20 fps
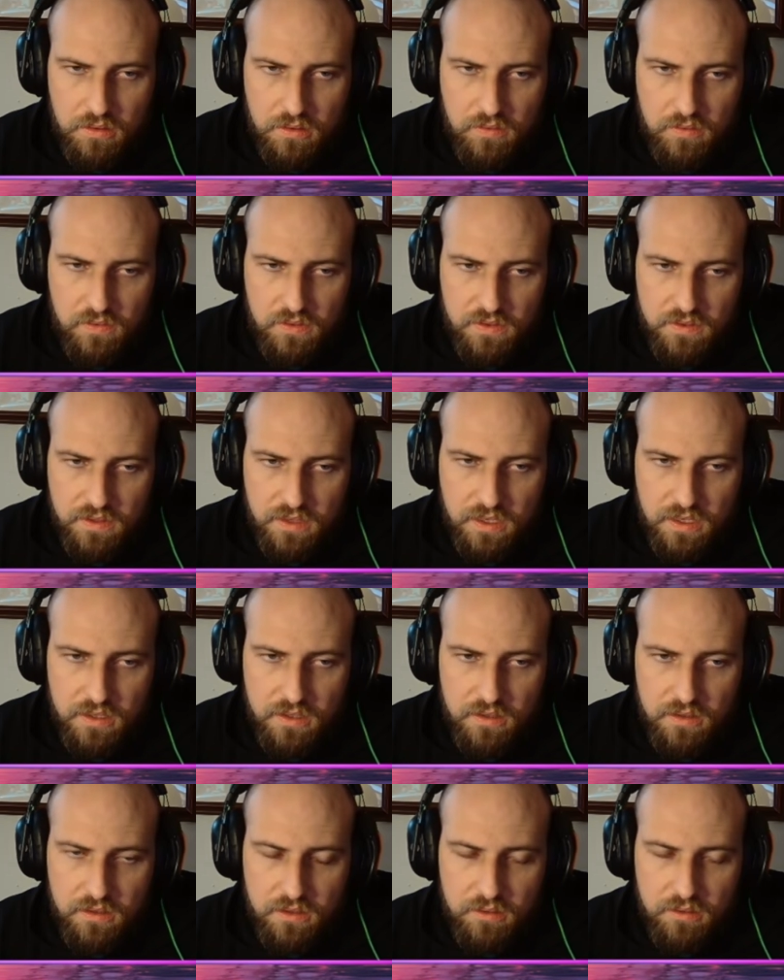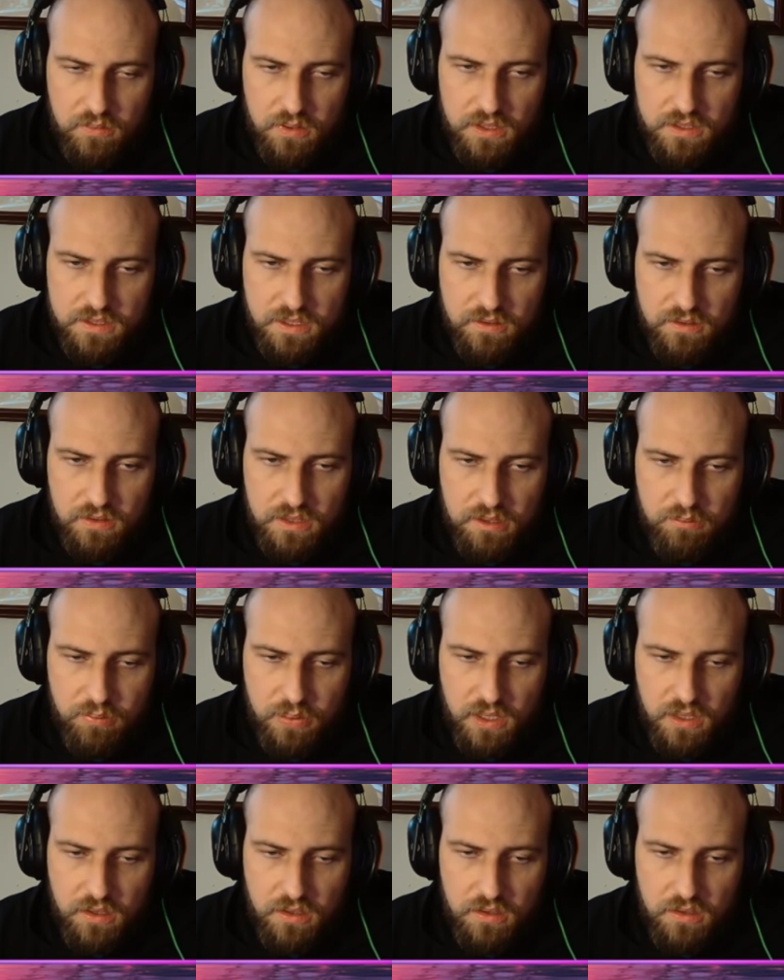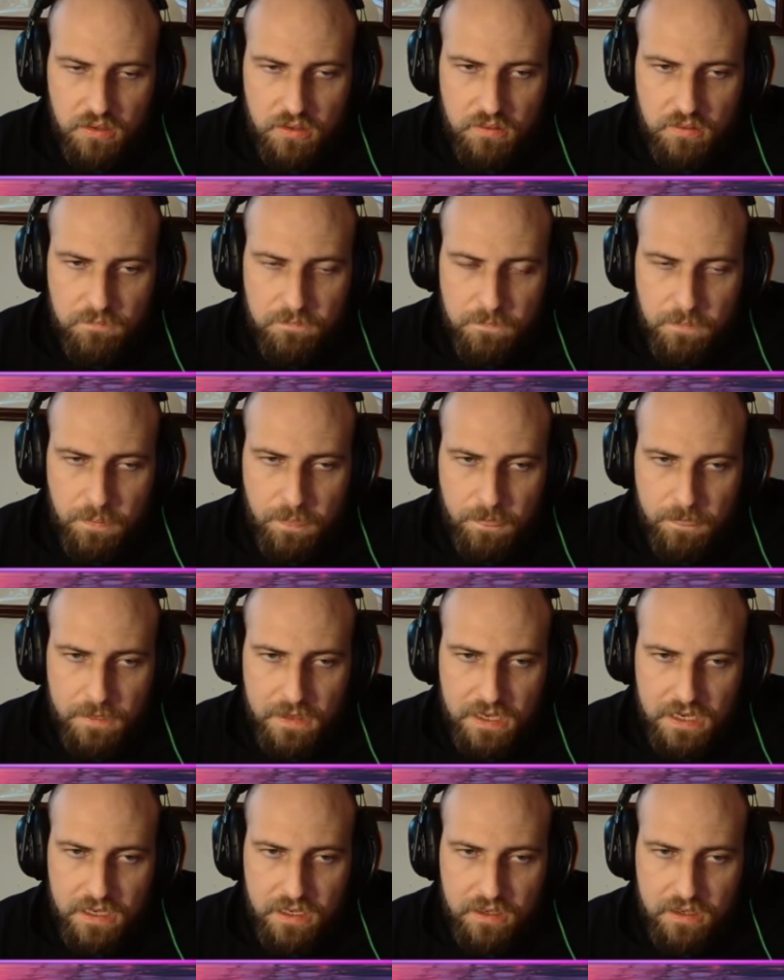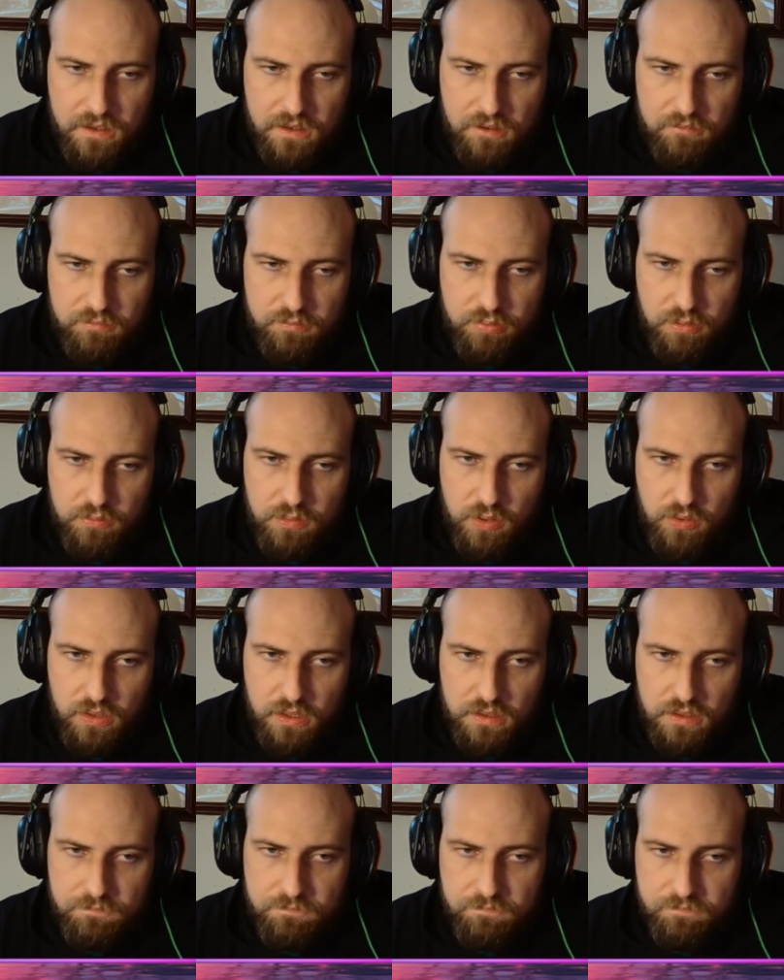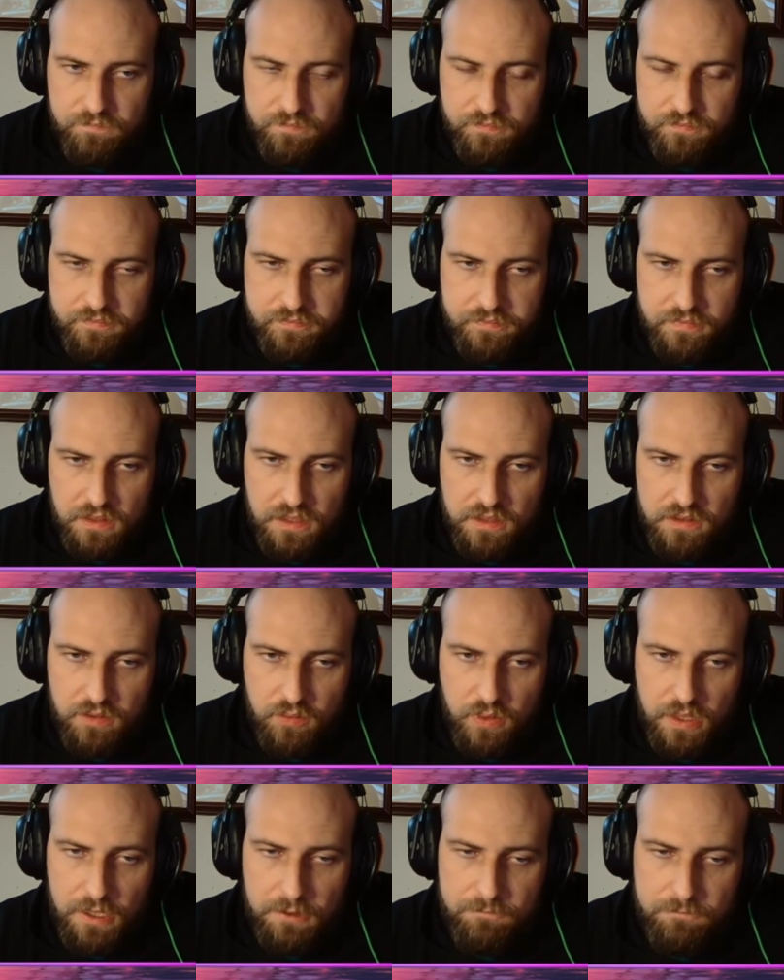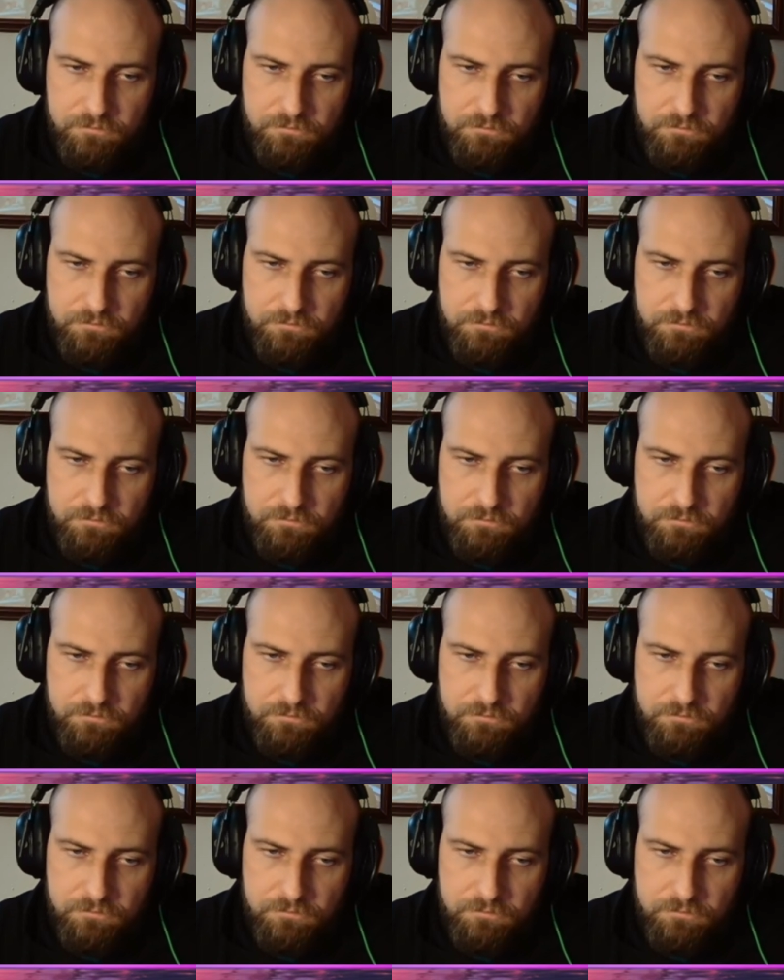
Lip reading: If you take, I'm going to take with that pawn. And I'm promoting either way.